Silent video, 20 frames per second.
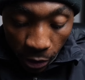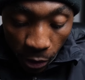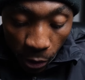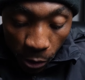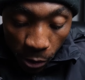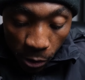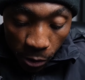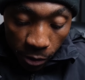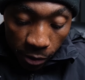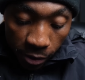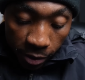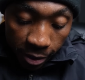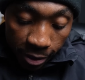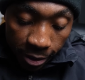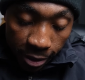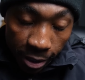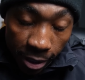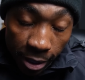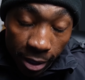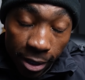
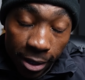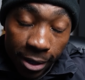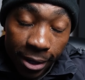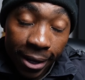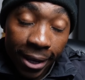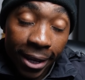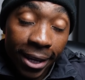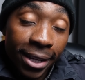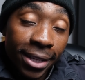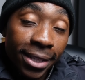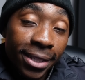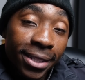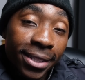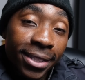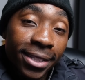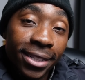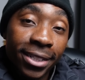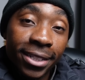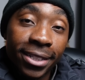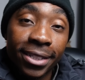Kosi
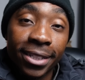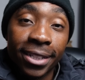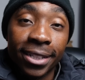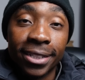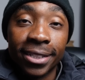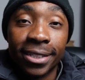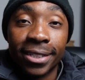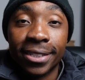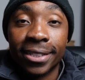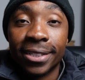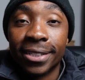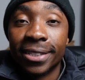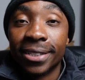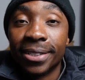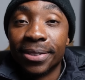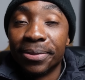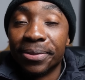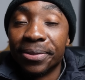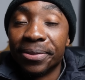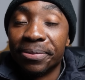Nation.
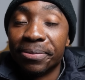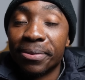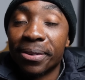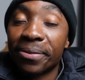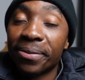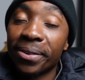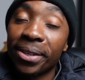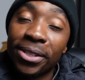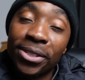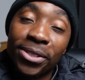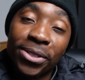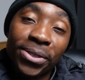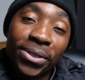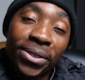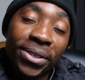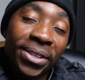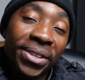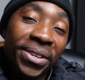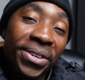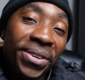Bafethu,
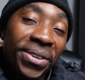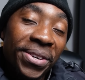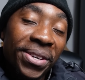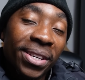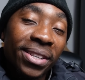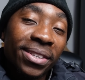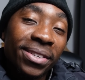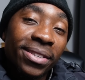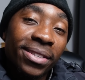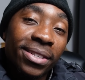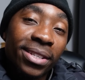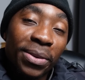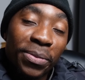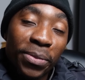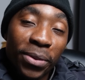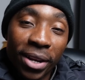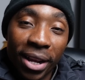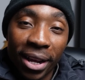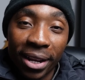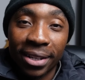
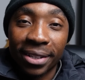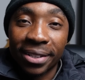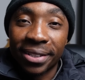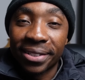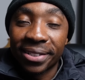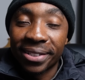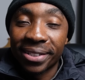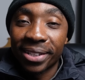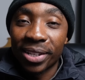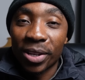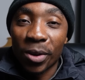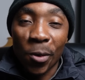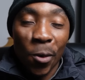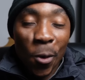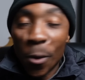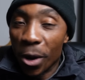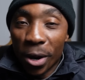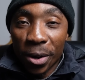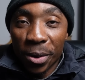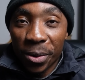sanibonani.
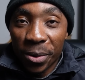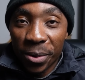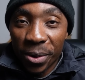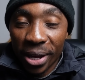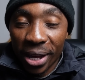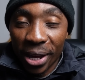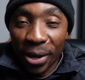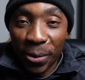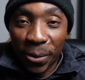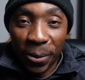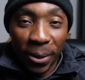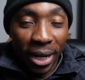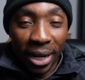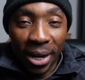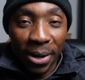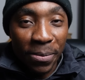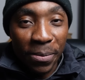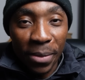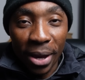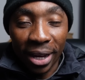And to
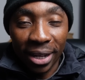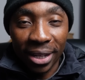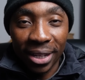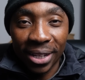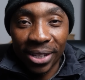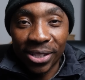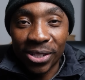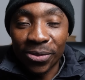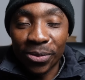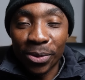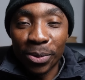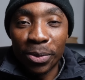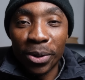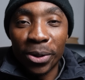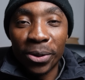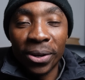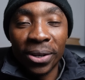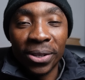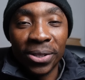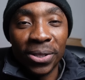come back to Football
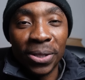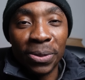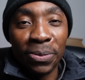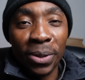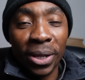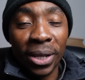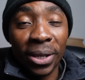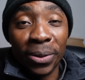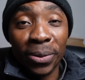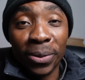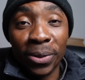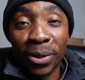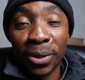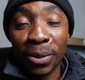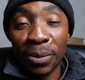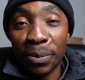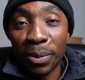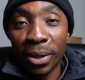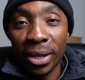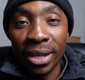Trends with me,
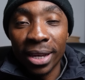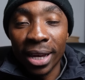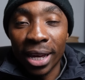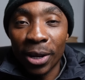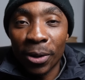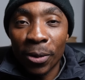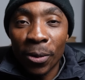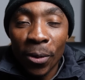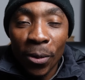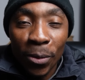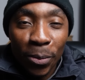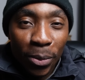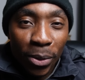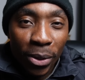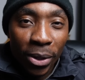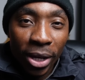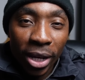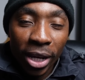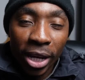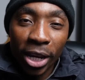OQP. I hope
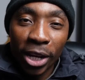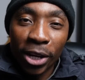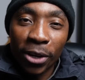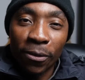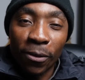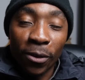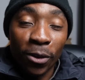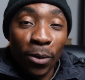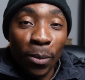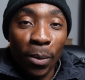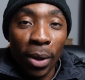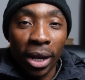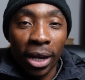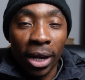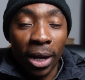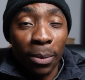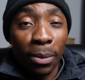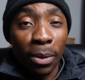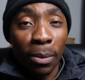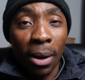nifuthumele
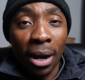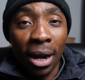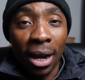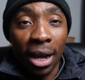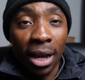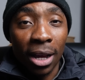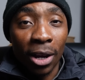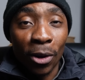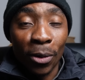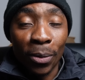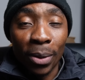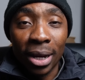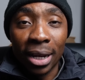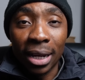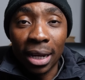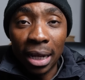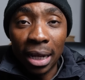lapha emakhaya ngoba